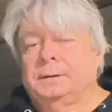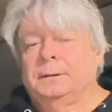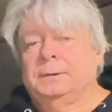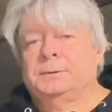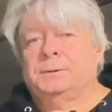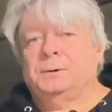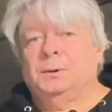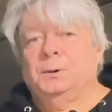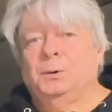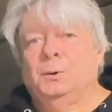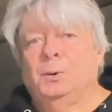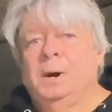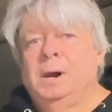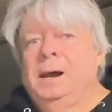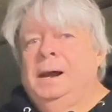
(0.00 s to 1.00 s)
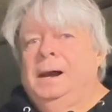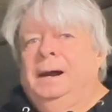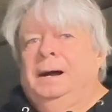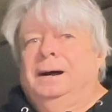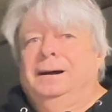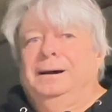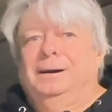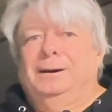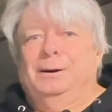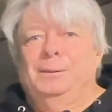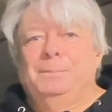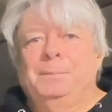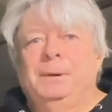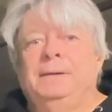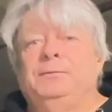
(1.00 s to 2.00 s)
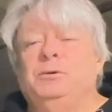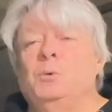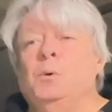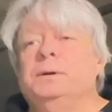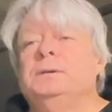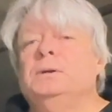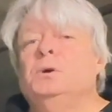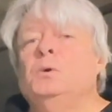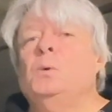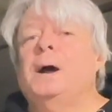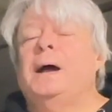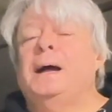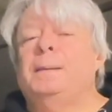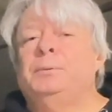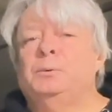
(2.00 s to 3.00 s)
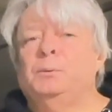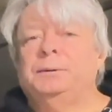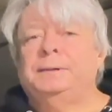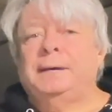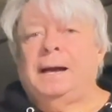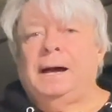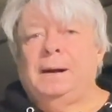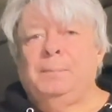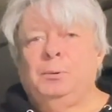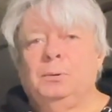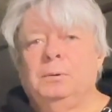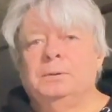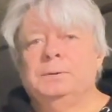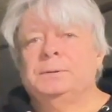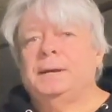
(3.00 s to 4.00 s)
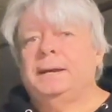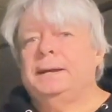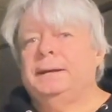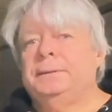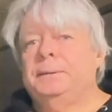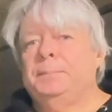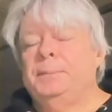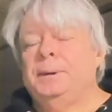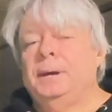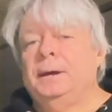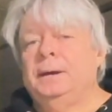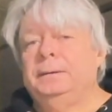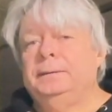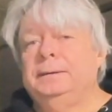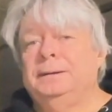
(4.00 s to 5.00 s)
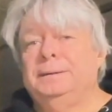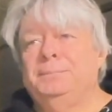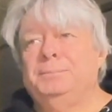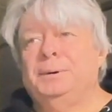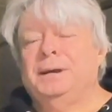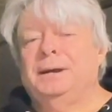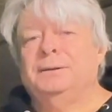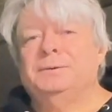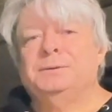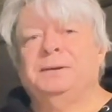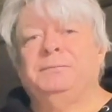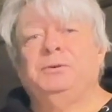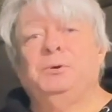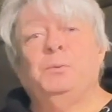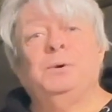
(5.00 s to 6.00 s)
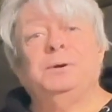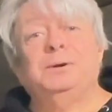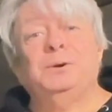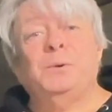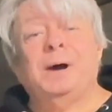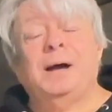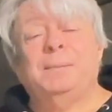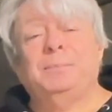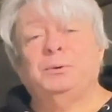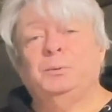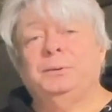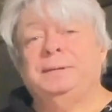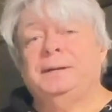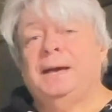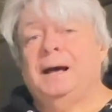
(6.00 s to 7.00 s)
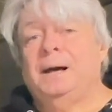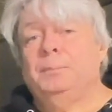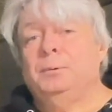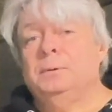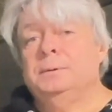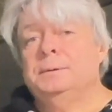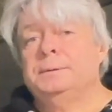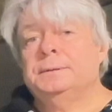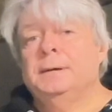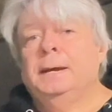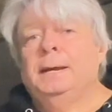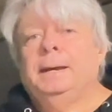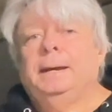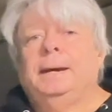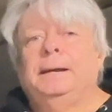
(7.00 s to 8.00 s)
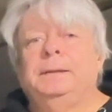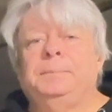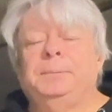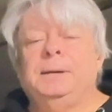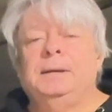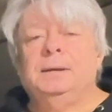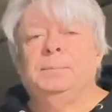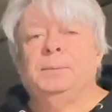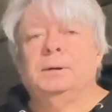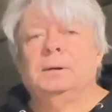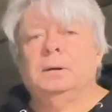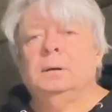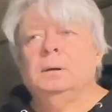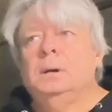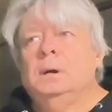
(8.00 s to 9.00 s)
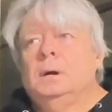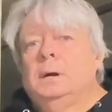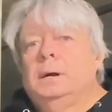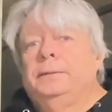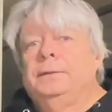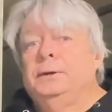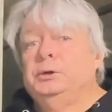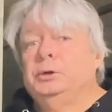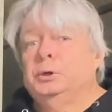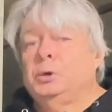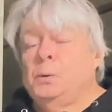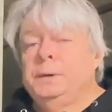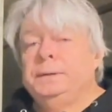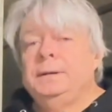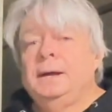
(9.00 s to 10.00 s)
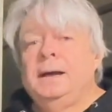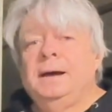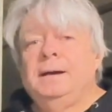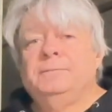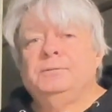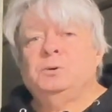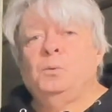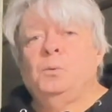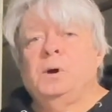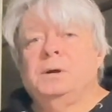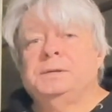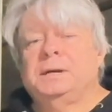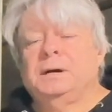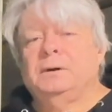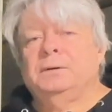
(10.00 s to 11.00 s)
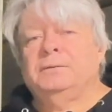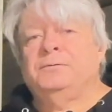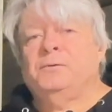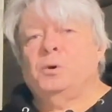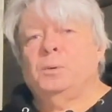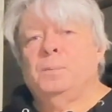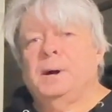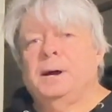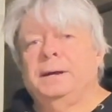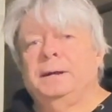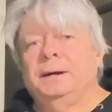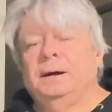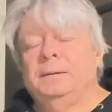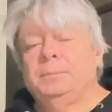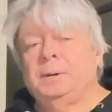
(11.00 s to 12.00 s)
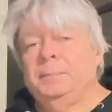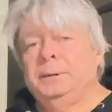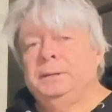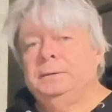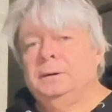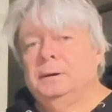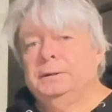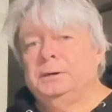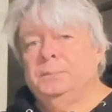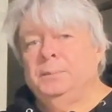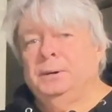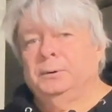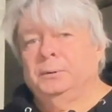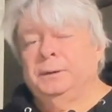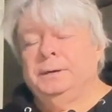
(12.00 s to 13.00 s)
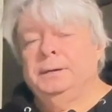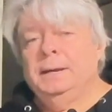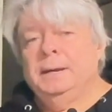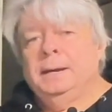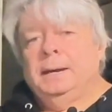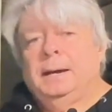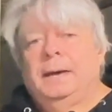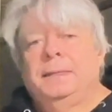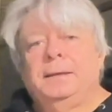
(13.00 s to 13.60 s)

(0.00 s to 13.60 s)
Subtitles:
So if you want to know what happened with the apples and the bananas, if you want to know what happened with the apples and the peanut butter, then you're going to have to watch out for my upcoming documentary, and